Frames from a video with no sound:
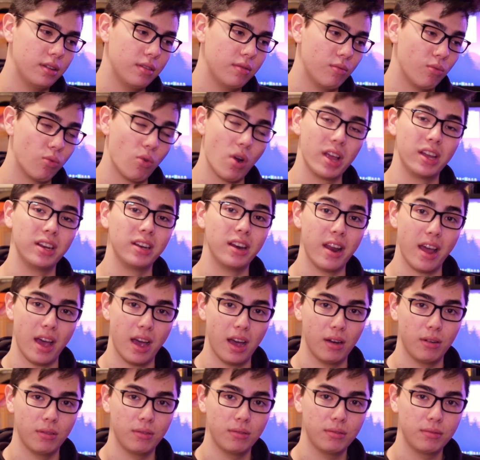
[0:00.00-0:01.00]
right
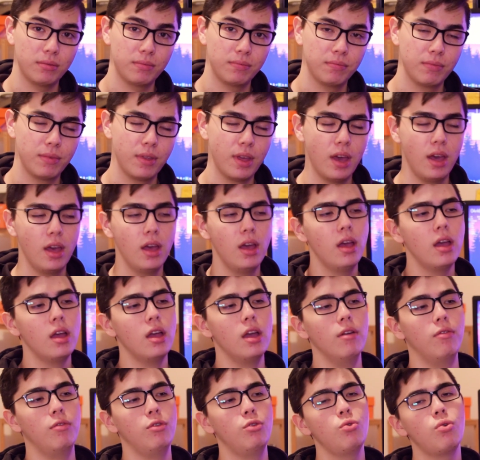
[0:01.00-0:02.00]
now.
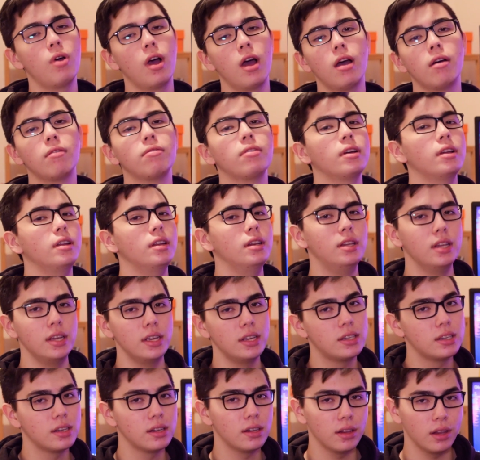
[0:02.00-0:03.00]
If you have
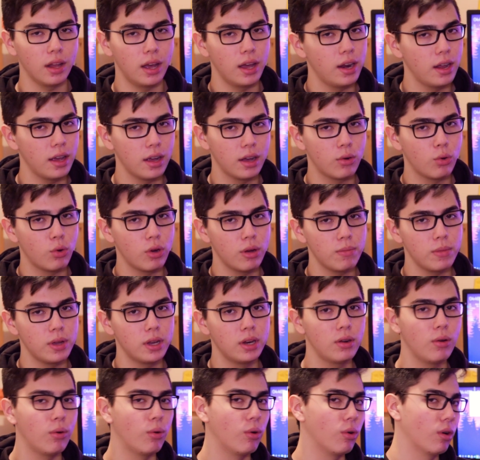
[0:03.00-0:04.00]
decent lighting
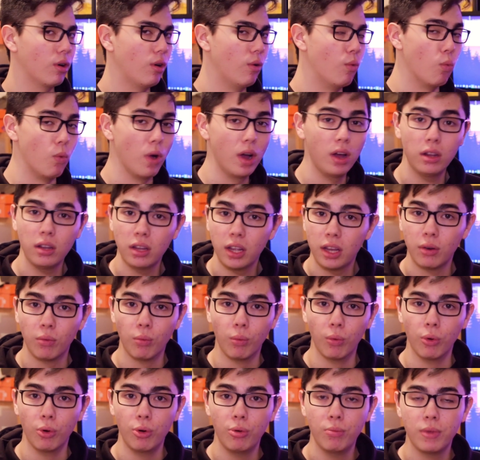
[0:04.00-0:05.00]
equipment or a well-lit
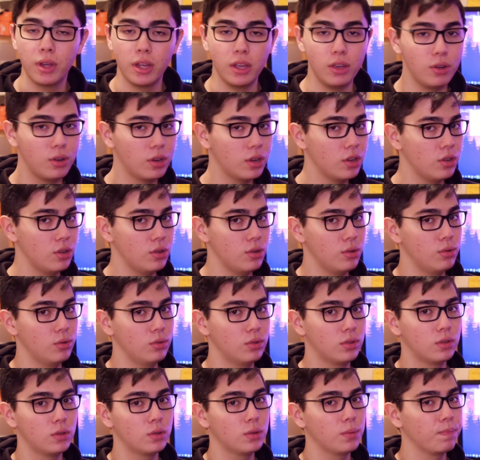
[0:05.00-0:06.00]
room that you can
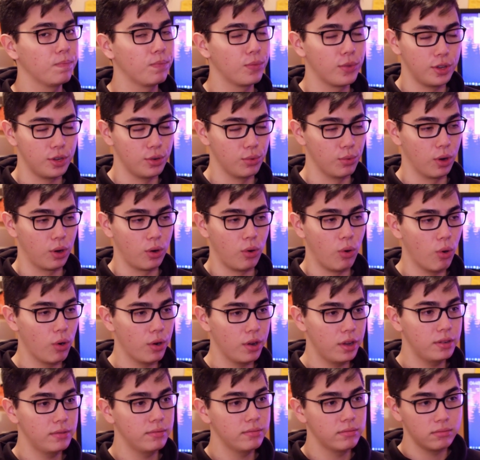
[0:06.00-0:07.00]
use to record
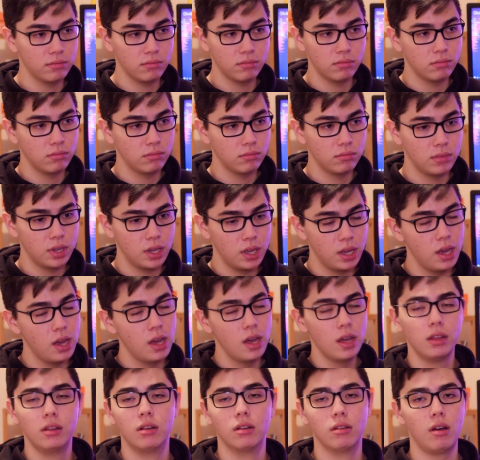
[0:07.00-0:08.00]
in,
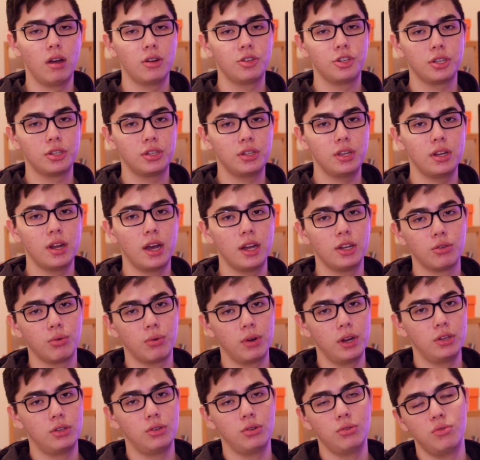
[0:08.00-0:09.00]
the Logitech
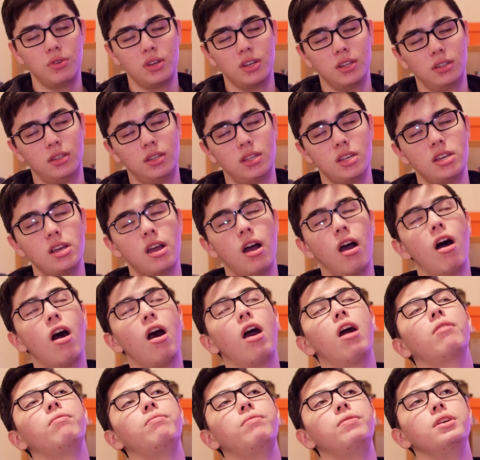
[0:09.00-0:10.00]
C922 is the
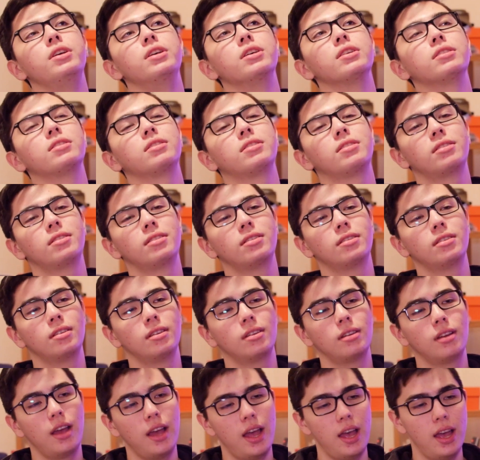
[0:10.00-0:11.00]
obvious
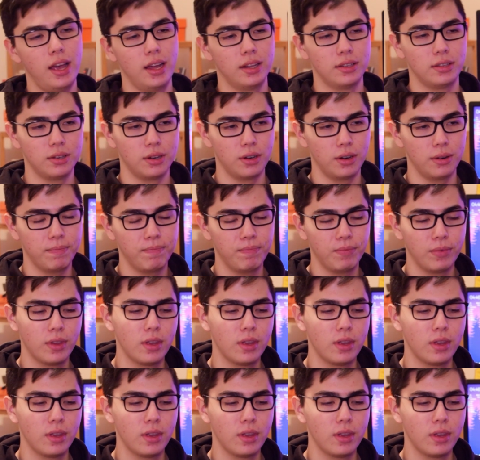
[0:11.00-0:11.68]
answer.